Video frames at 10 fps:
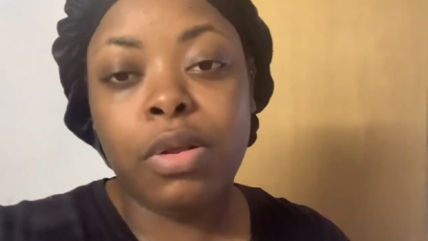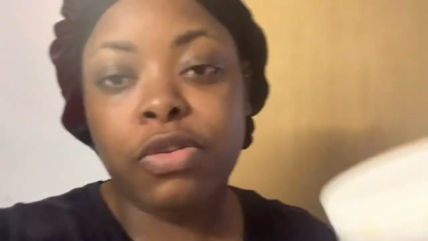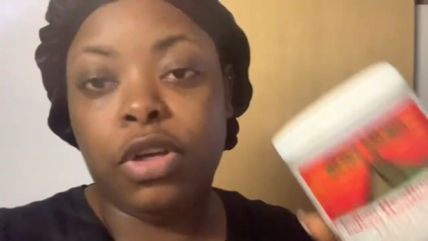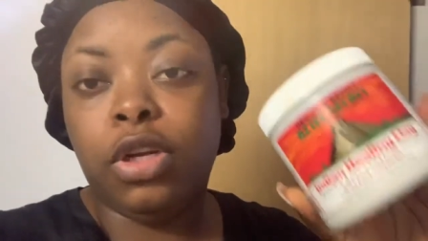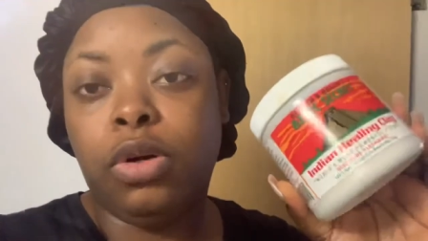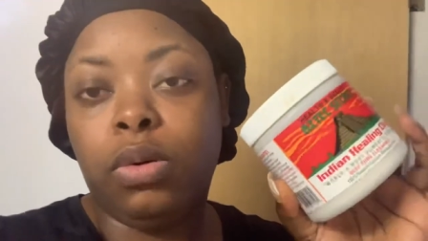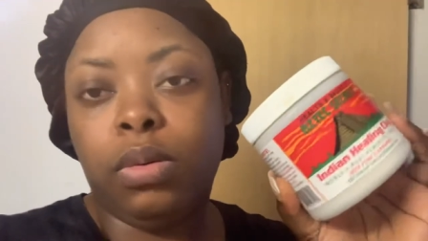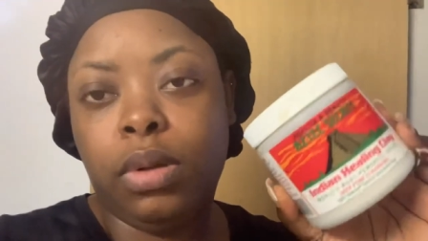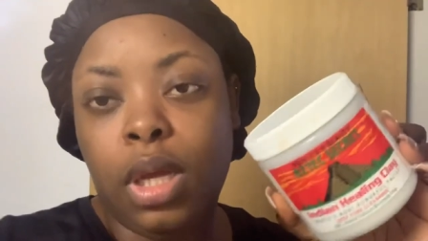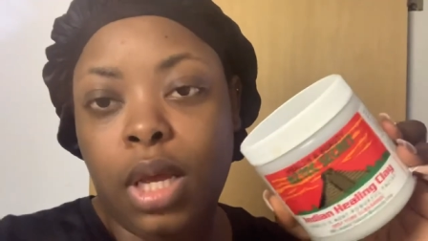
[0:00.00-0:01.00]
so you know
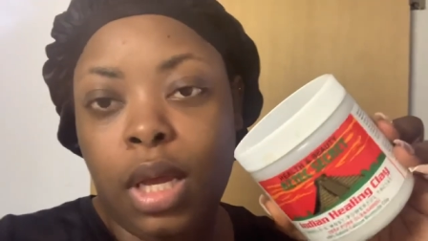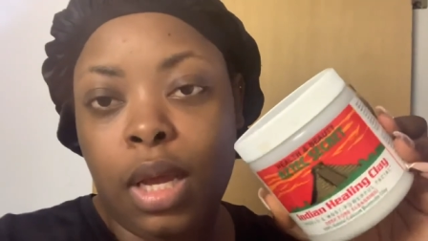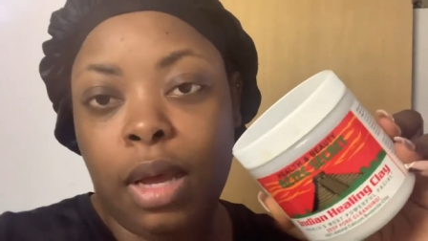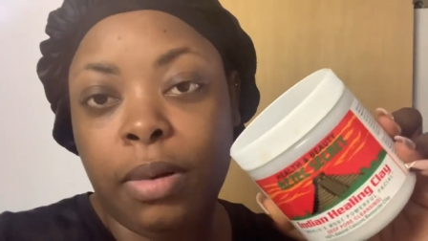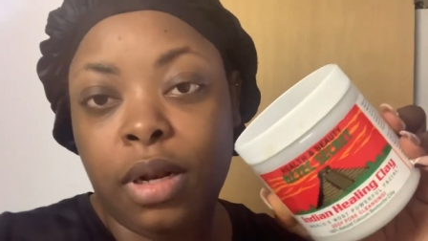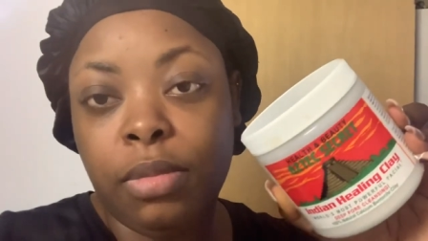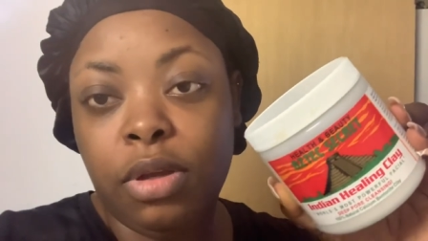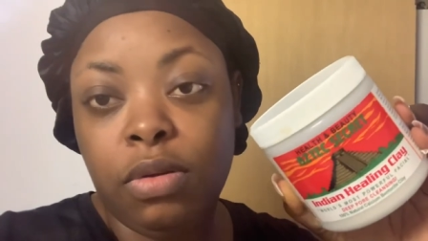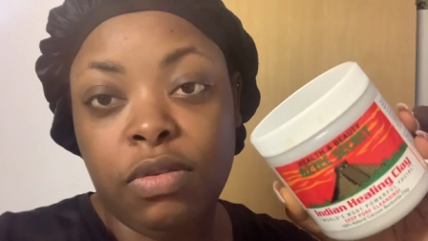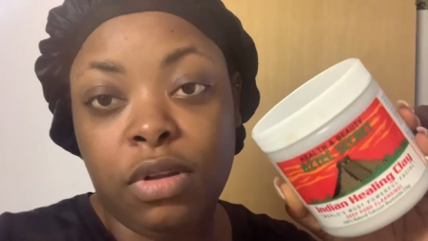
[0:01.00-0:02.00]
i'm gonna be
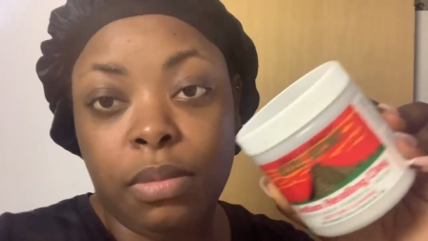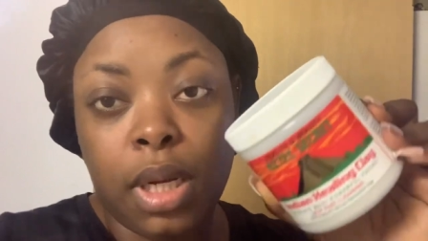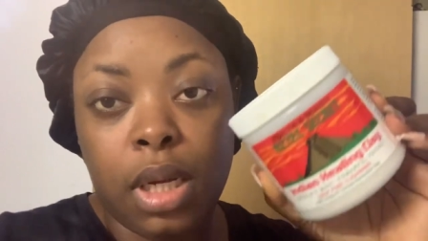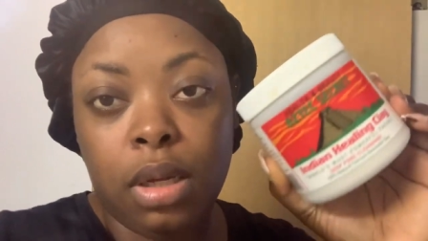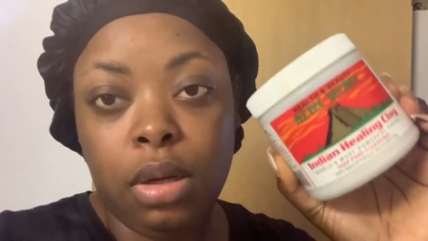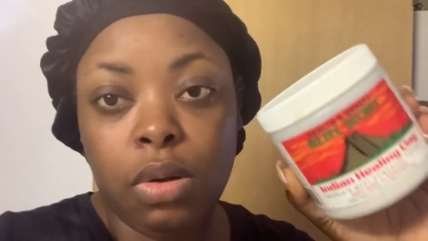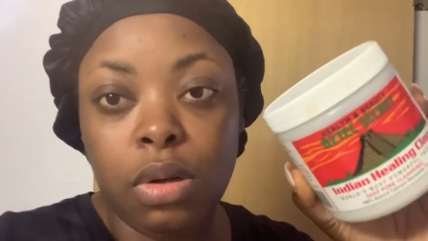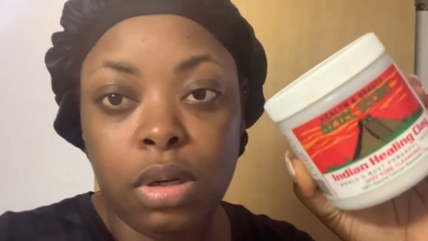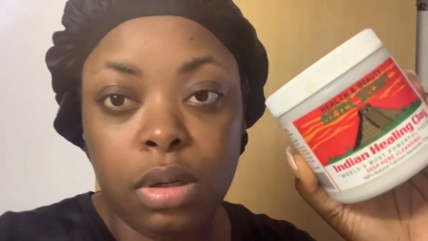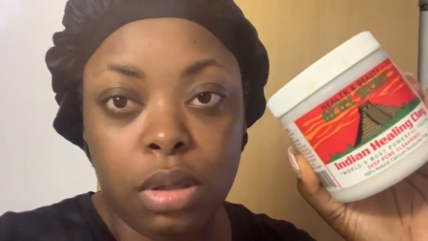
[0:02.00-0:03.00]
using my
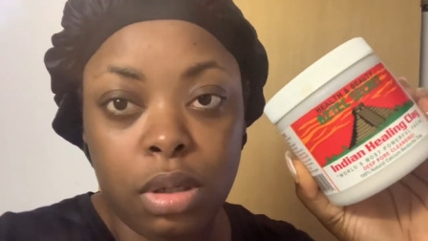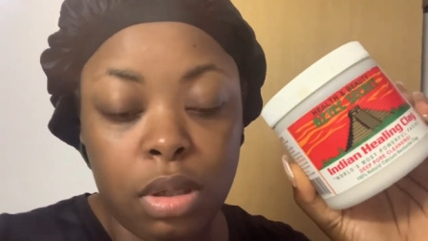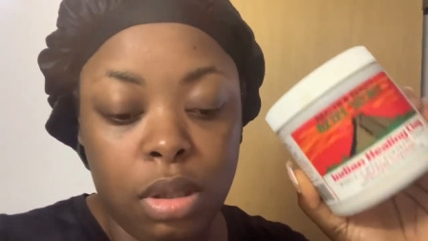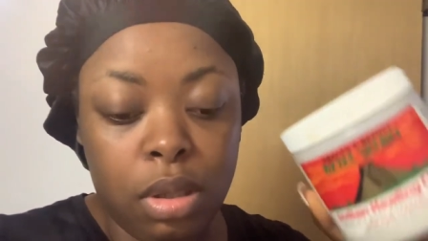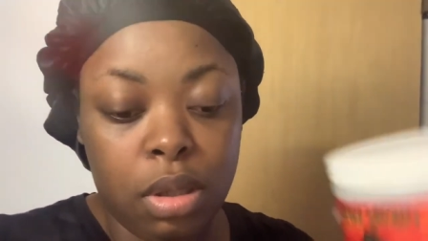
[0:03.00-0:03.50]
good old